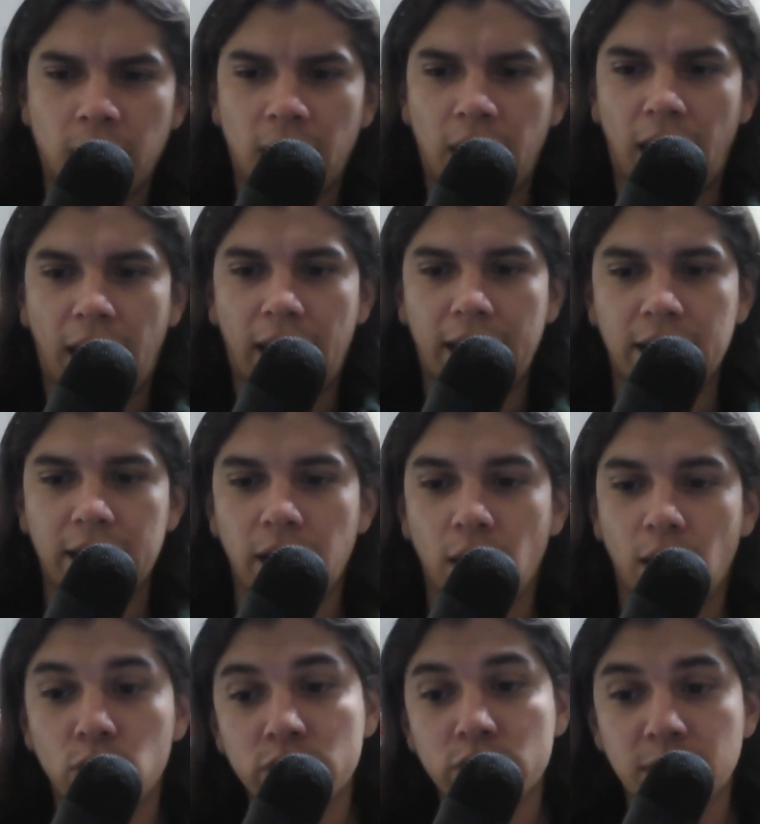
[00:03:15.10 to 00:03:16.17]
And
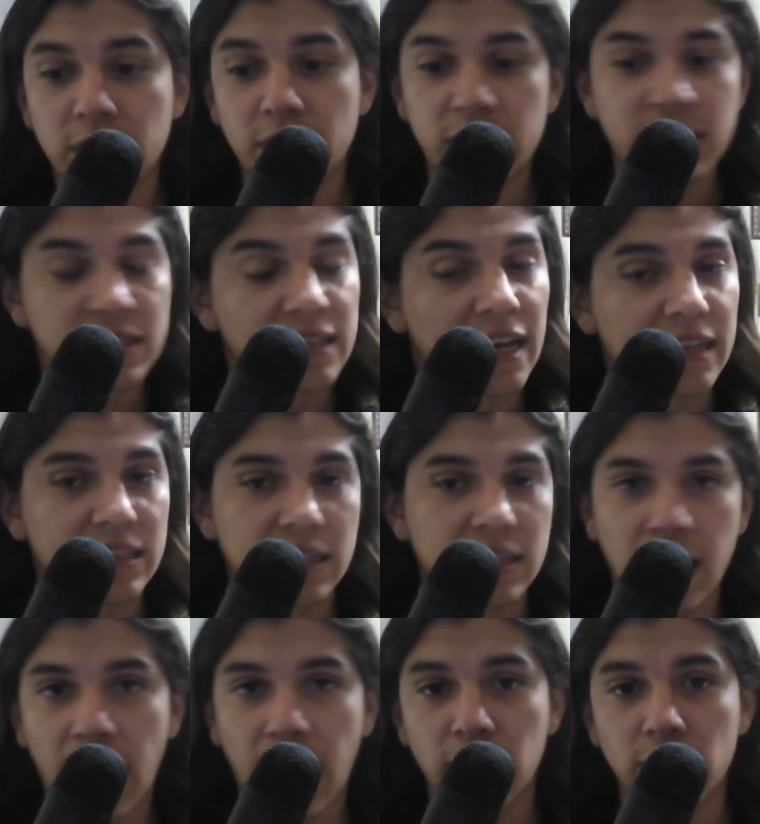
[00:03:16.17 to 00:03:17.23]
ultimately, this is
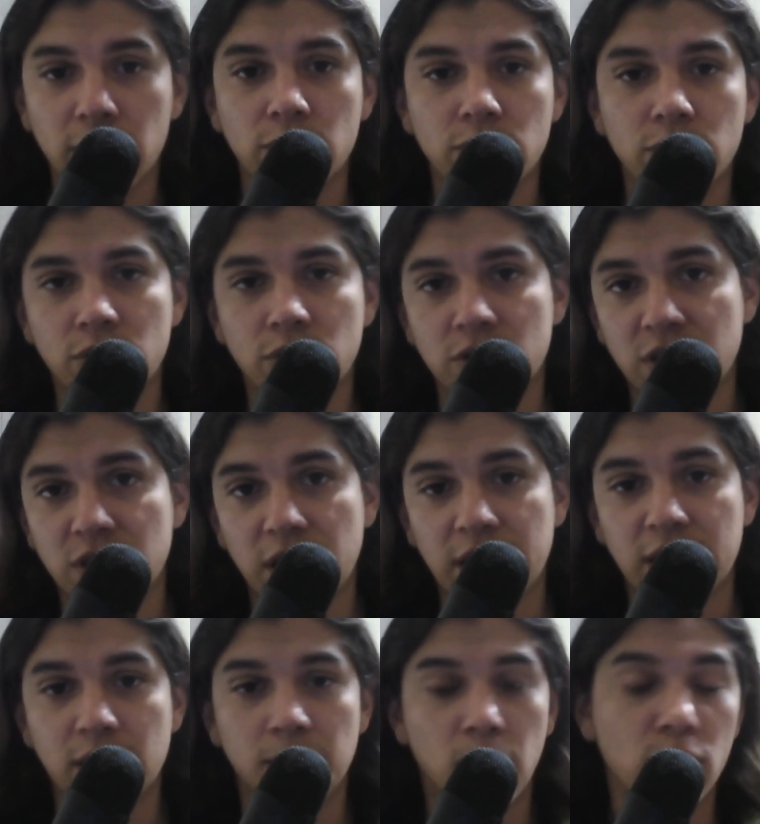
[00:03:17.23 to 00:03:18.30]
actually how you can say
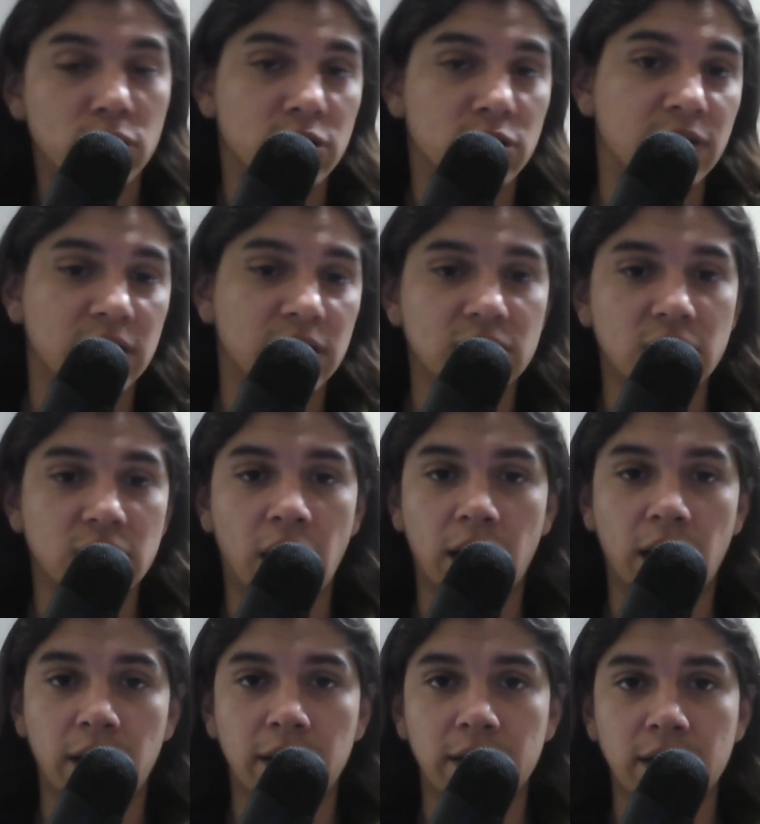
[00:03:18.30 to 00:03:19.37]
that the Bolsheviks
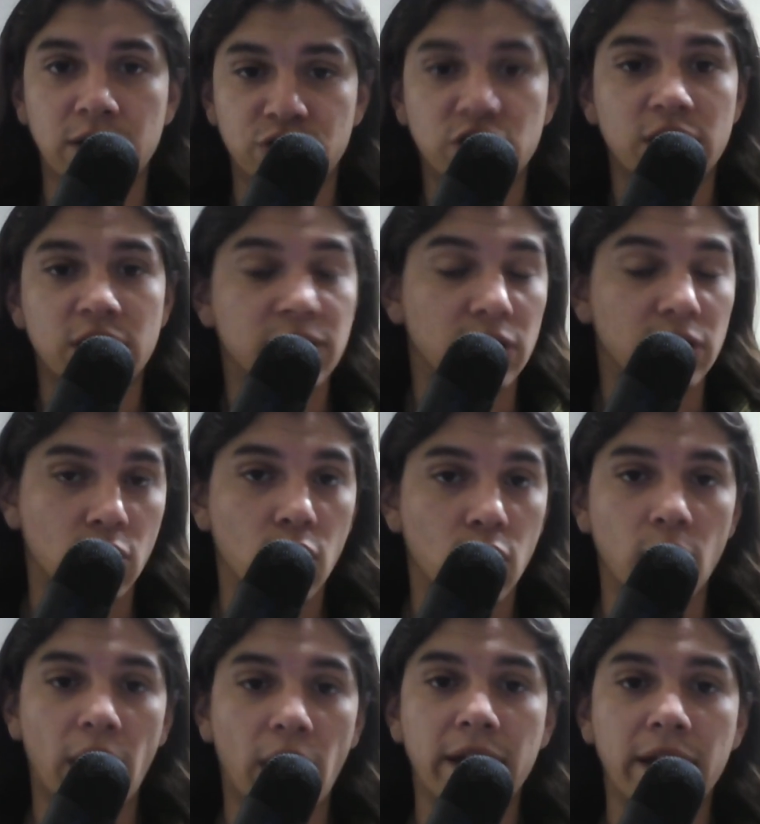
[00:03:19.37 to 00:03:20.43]
achieved their
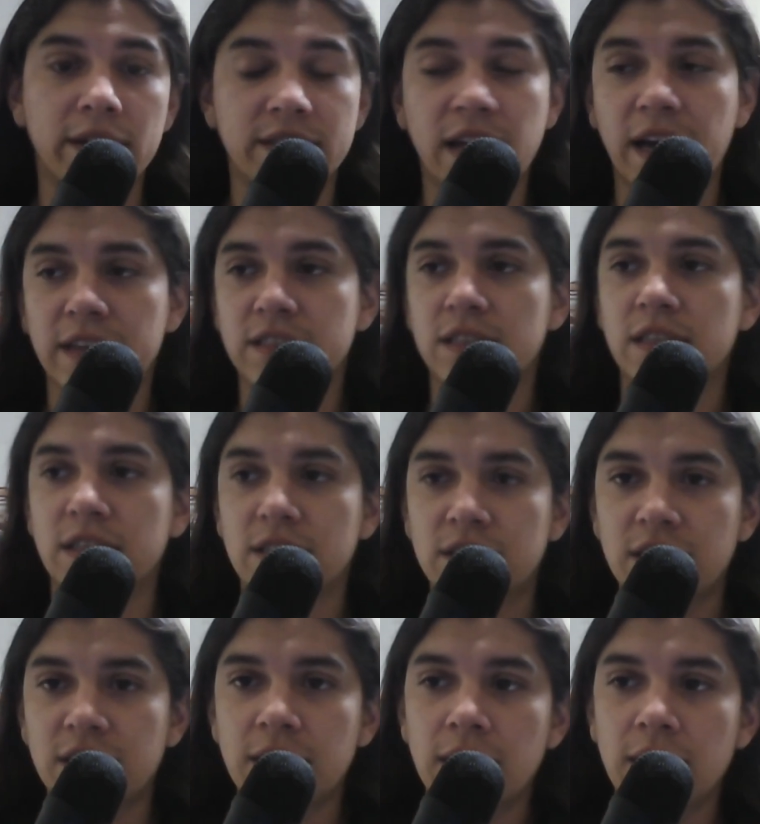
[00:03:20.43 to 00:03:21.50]
goal. And it's actually,
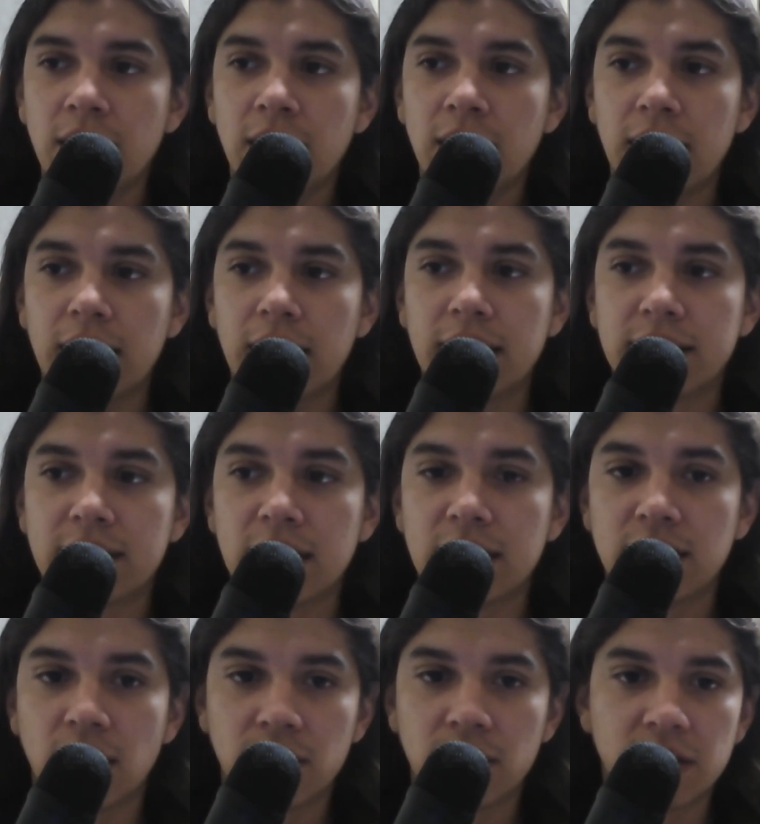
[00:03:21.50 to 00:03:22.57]

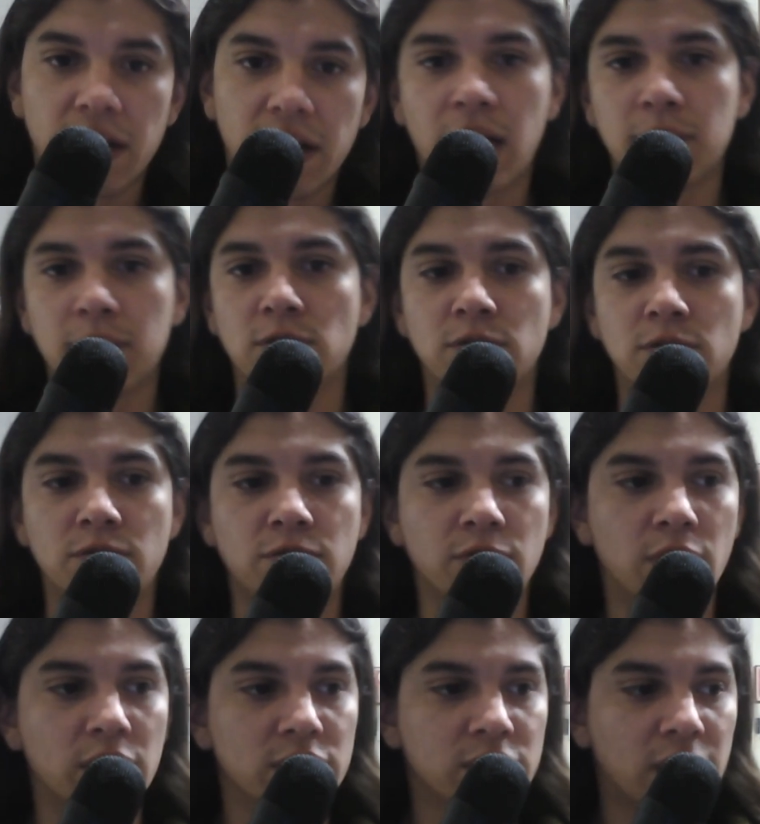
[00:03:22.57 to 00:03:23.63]
it's undeniable
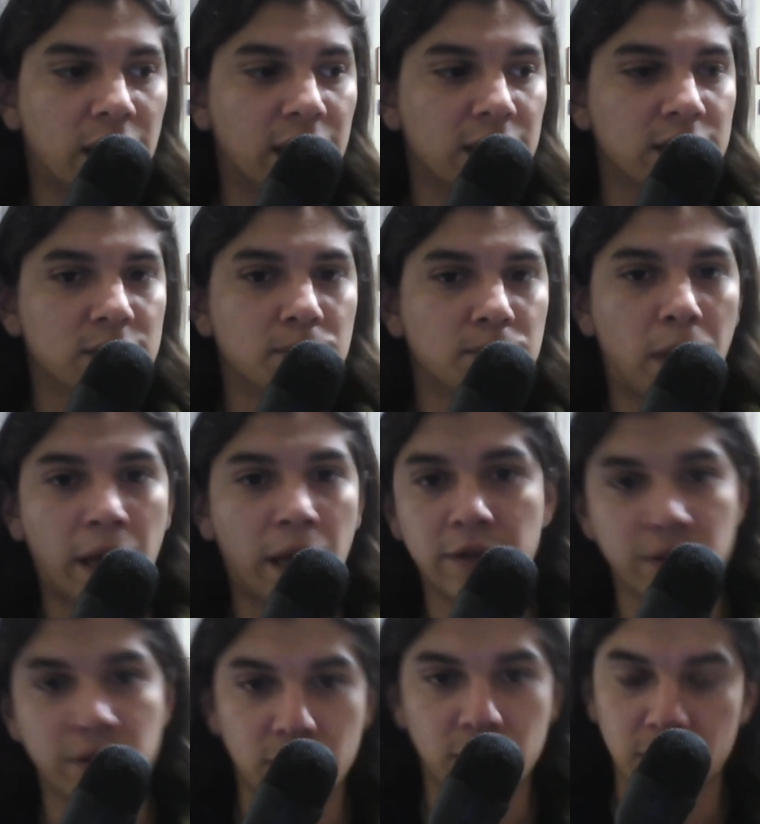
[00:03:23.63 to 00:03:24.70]
for us as
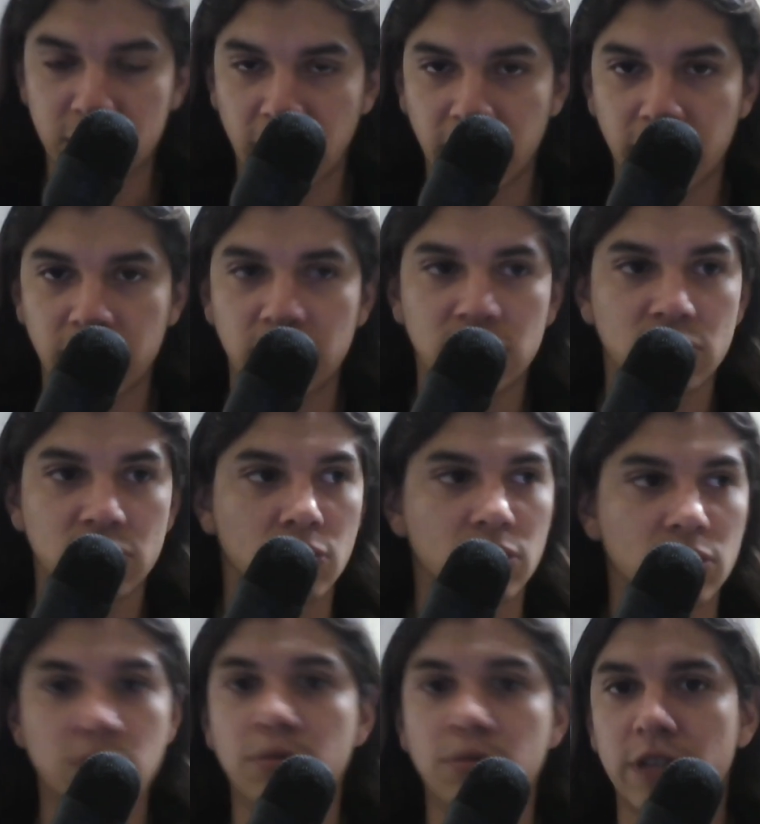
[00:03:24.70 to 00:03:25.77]
paleolibertarians
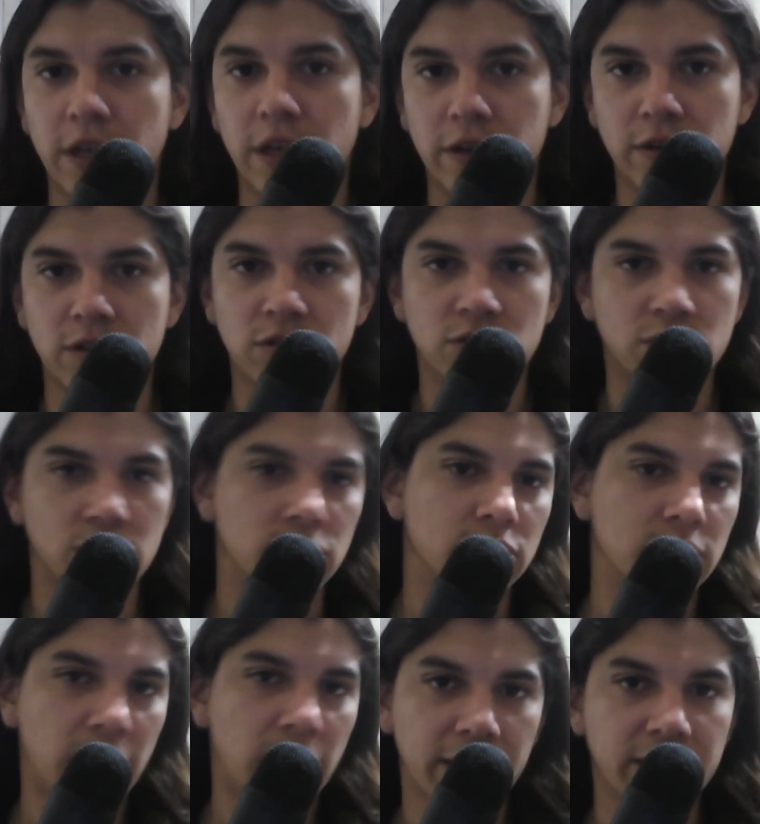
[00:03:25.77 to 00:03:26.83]
or libertarians to
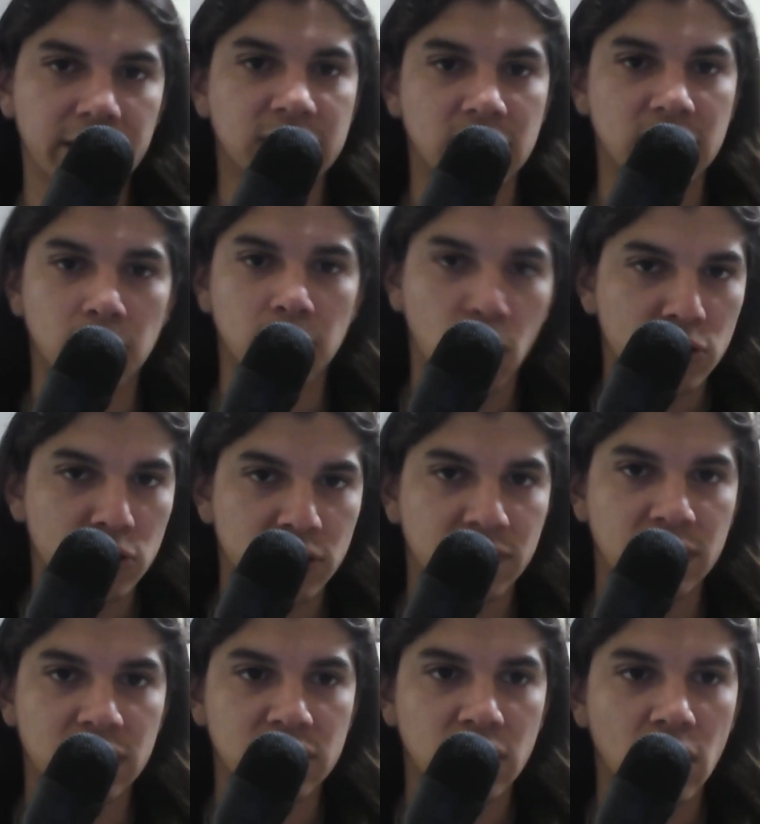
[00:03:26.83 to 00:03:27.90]
deny this, that the
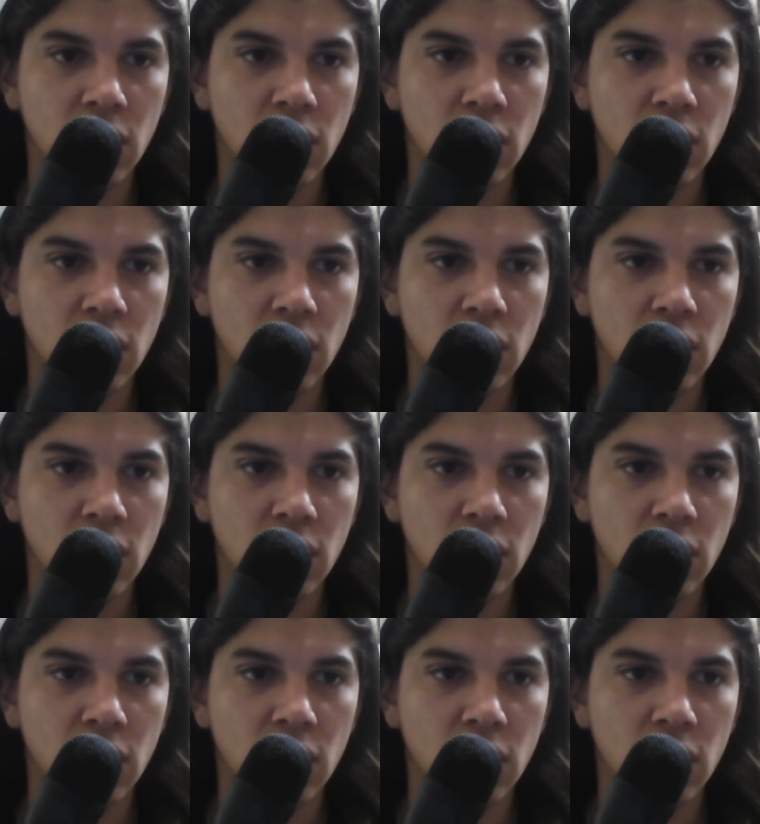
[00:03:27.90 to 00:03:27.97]
Bolsheviks,